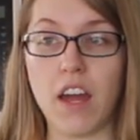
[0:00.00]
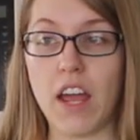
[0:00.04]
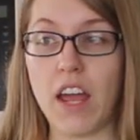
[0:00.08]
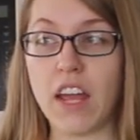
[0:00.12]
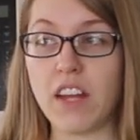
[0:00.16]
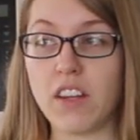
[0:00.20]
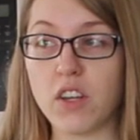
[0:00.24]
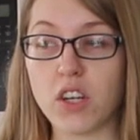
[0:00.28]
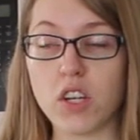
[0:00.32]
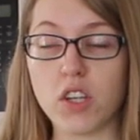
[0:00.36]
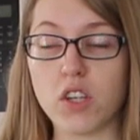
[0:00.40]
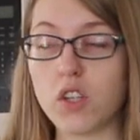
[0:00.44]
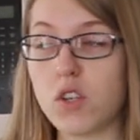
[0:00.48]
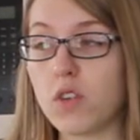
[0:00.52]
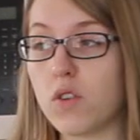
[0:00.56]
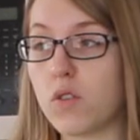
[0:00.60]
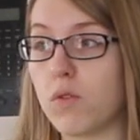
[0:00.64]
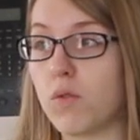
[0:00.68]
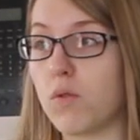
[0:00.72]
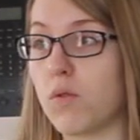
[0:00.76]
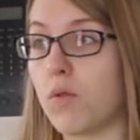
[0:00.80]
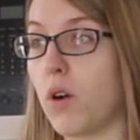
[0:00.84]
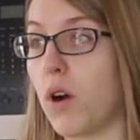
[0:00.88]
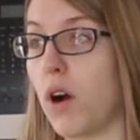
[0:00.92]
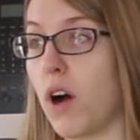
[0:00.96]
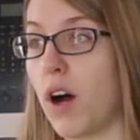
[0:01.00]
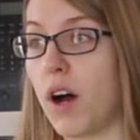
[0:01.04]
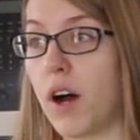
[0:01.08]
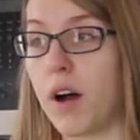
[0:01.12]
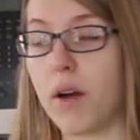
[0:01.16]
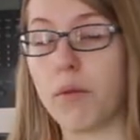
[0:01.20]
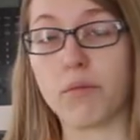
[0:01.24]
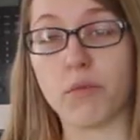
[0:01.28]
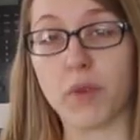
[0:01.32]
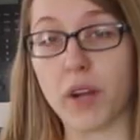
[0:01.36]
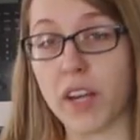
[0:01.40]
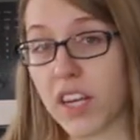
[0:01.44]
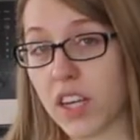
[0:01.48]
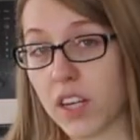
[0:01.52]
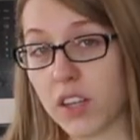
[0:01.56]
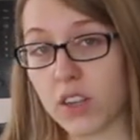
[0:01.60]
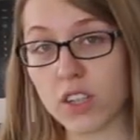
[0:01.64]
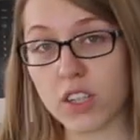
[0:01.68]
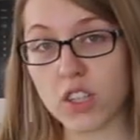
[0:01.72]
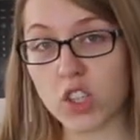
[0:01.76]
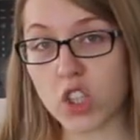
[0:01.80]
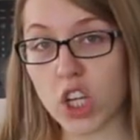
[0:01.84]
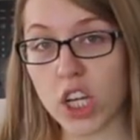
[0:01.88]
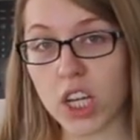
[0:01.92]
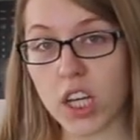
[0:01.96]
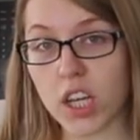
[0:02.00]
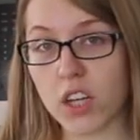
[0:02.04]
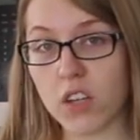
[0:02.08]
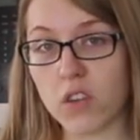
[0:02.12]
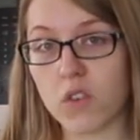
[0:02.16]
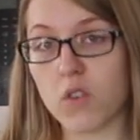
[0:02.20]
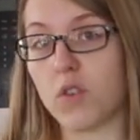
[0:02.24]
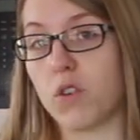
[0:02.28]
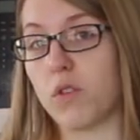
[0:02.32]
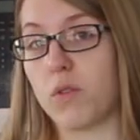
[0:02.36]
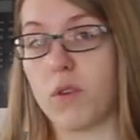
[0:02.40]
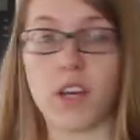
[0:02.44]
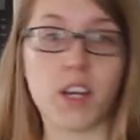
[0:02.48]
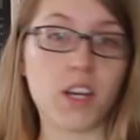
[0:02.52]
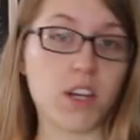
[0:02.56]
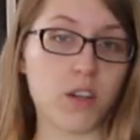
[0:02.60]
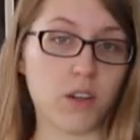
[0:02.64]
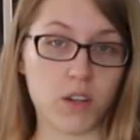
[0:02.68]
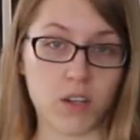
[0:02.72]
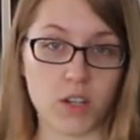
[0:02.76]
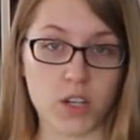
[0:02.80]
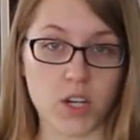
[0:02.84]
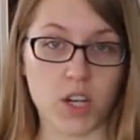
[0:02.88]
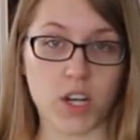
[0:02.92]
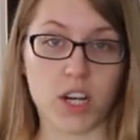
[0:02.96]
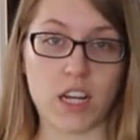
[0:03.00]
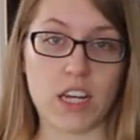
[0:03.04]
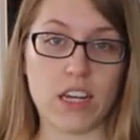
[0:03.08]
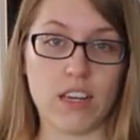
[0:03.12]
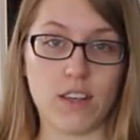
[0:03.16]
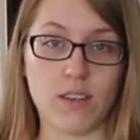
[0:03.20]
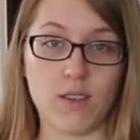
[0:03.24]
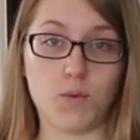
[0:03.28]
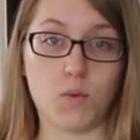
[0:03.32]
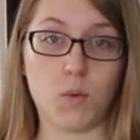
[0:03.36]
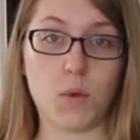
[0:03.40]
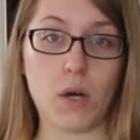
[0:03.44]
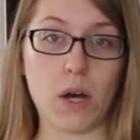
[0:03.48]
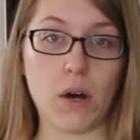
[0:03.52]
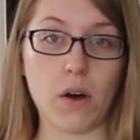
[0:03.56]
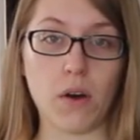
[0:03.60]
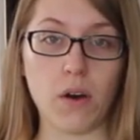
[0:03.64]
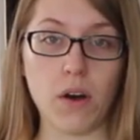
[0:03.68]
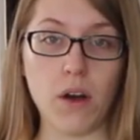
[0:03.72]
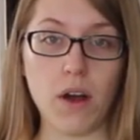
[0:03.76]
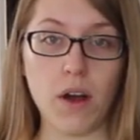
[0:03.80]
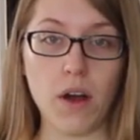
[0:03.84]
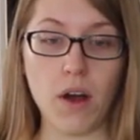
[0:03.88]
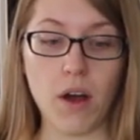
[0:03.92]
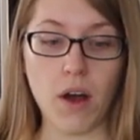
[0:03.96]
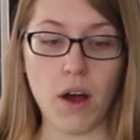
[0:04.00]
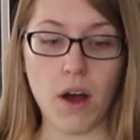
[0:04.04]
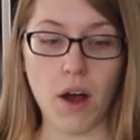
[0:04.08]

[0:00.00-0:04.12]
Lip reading: And you can do regular chicken or regular turkey as well.